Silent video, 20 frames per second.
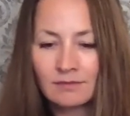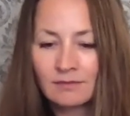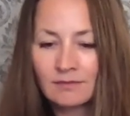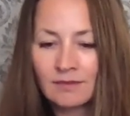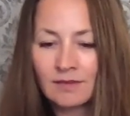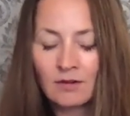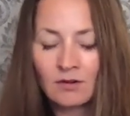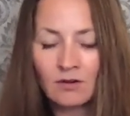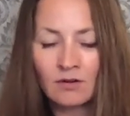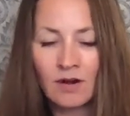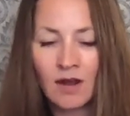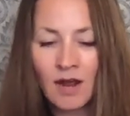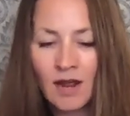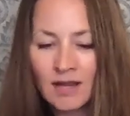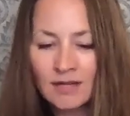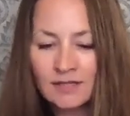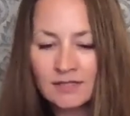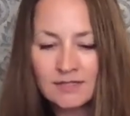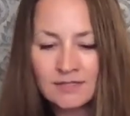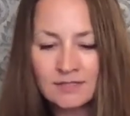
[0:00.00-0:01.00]
that are
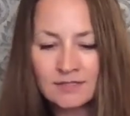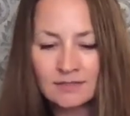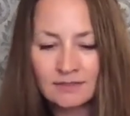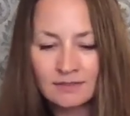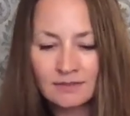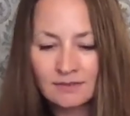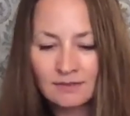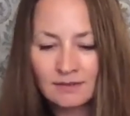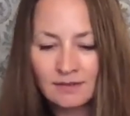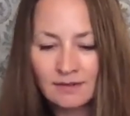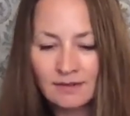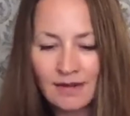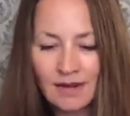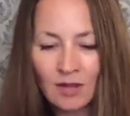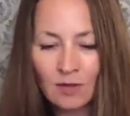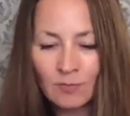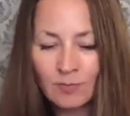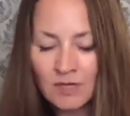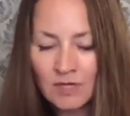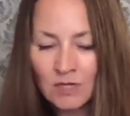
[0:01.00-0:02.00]
not
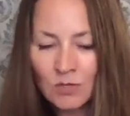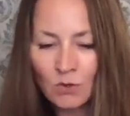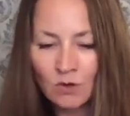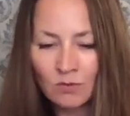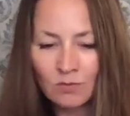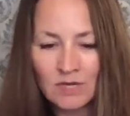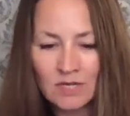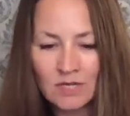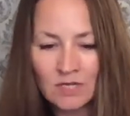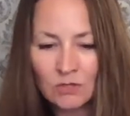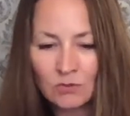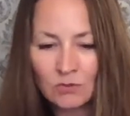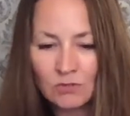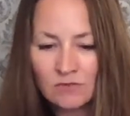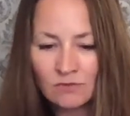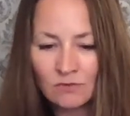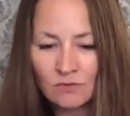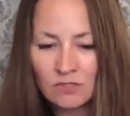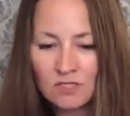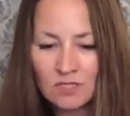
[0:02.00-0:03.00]
helping you or being
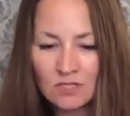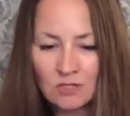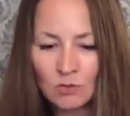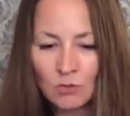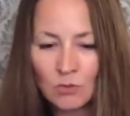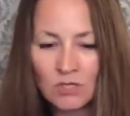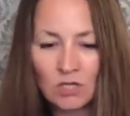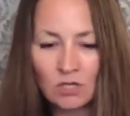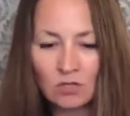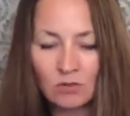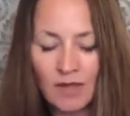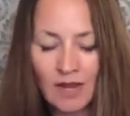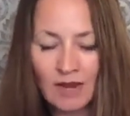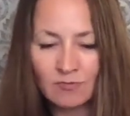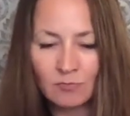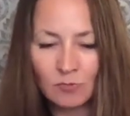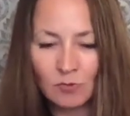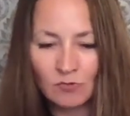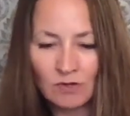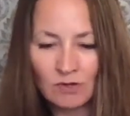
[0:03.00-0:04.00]
useful to you in your
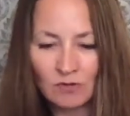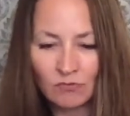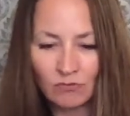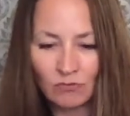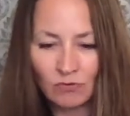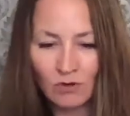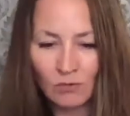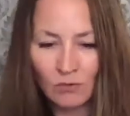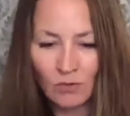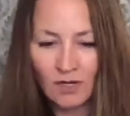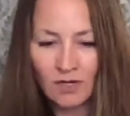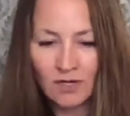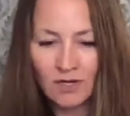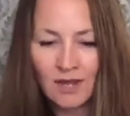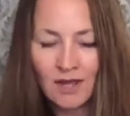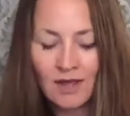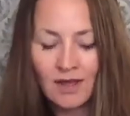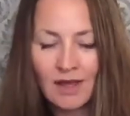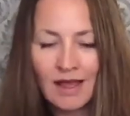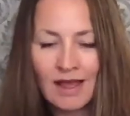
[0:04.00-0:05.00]
life moving forward,
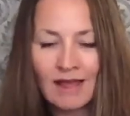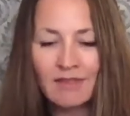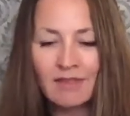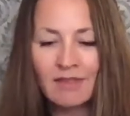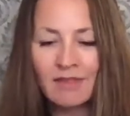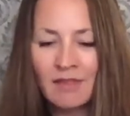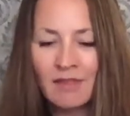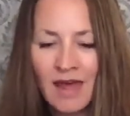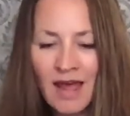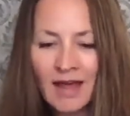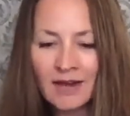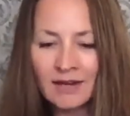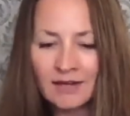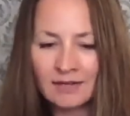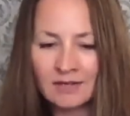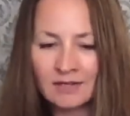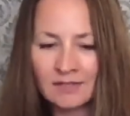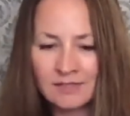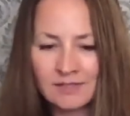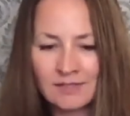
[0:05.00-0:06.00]
and that
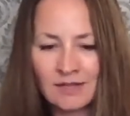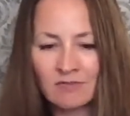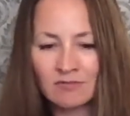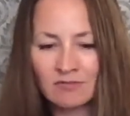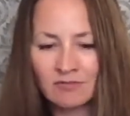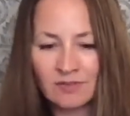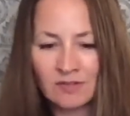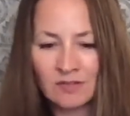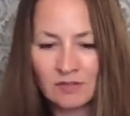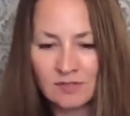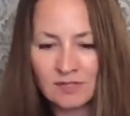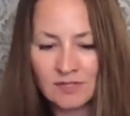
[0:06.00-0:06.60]
in itself feels